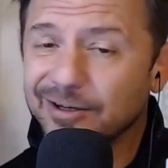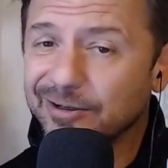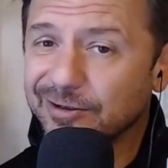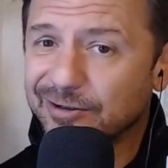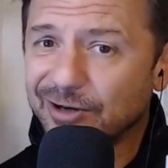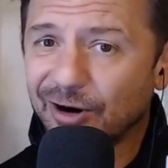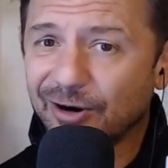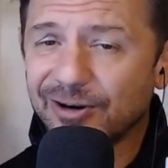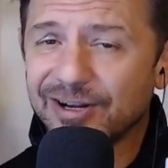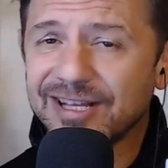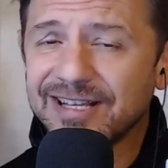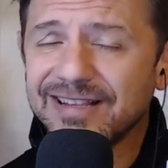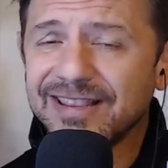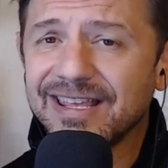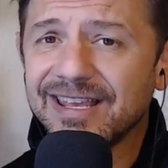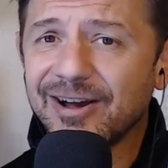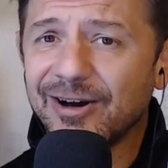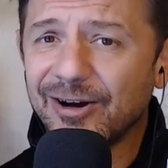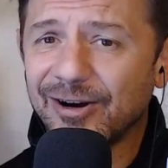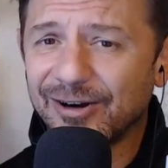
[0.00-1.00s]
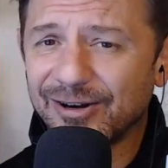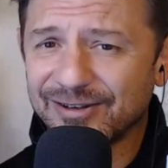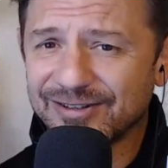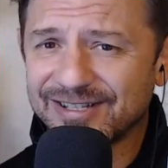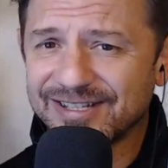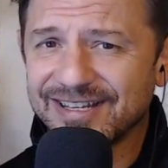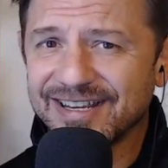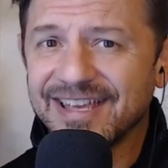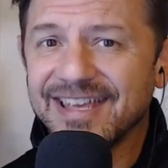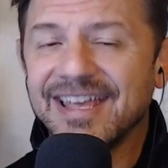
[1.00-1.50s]
guarding the
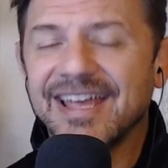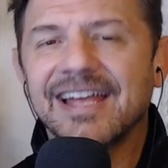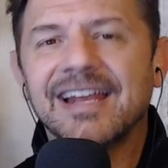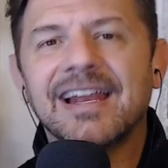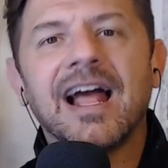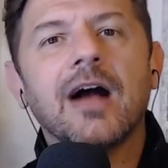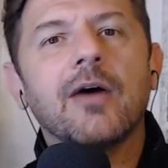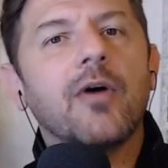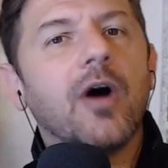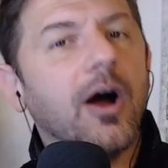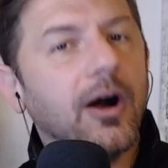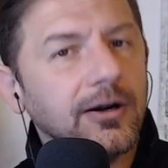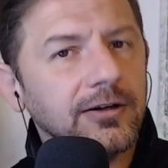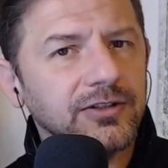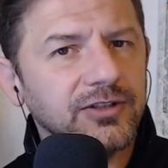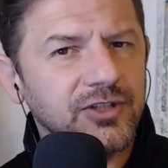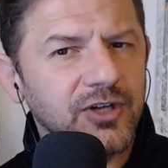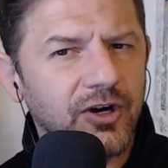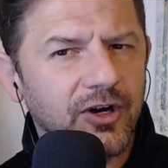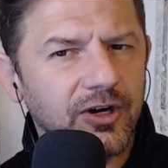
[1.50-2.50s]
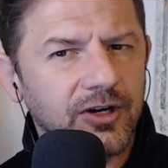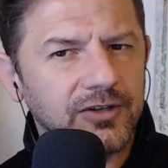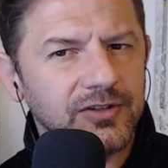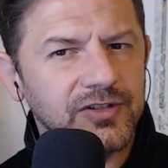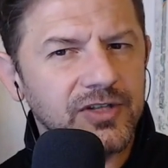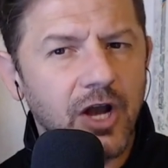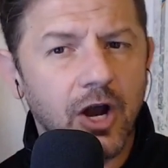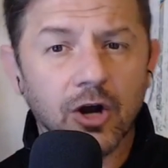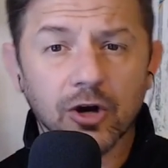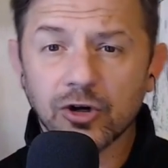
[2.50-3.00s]
art and how art
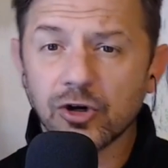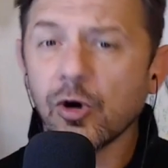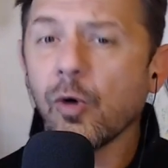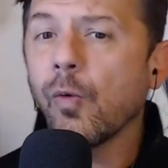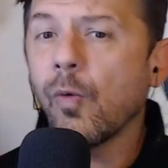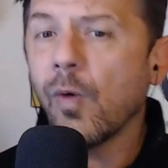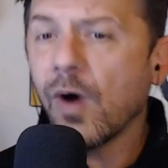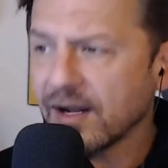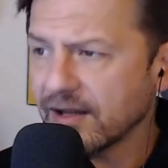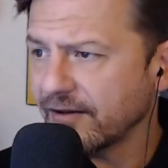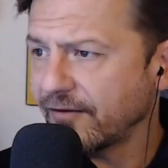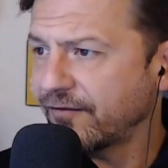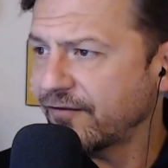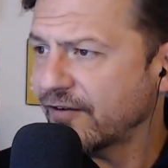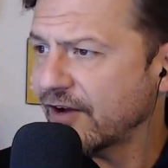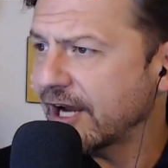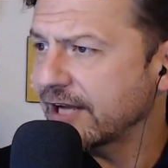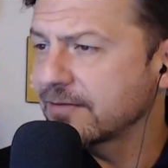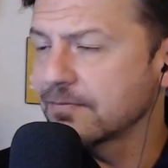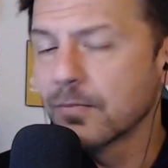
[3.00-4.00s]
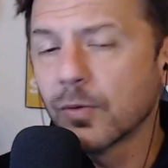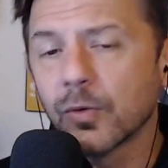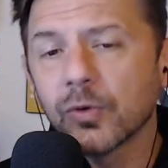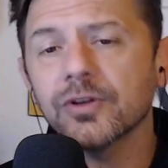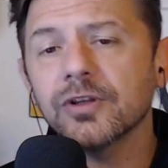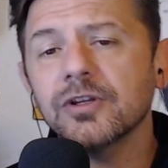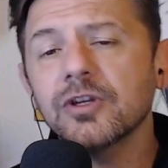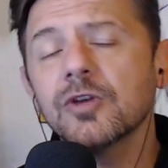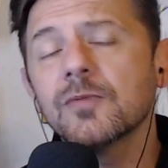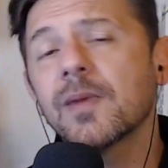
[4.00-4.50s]
guards are qualified more
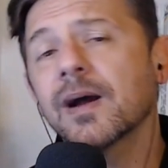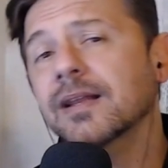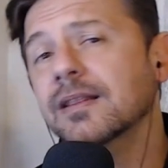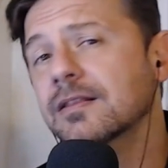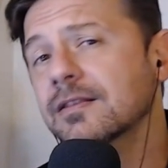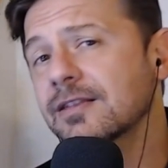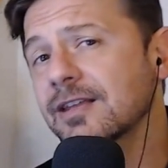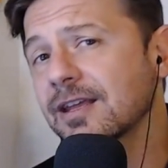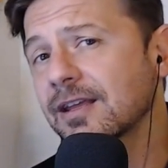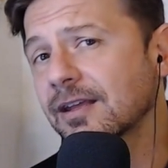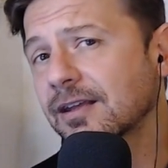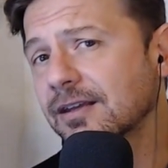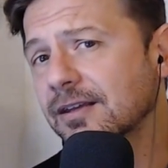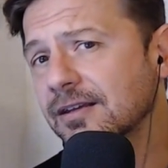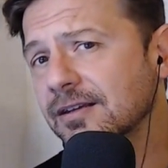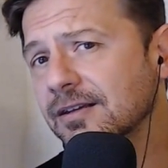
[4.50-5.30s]
than you might think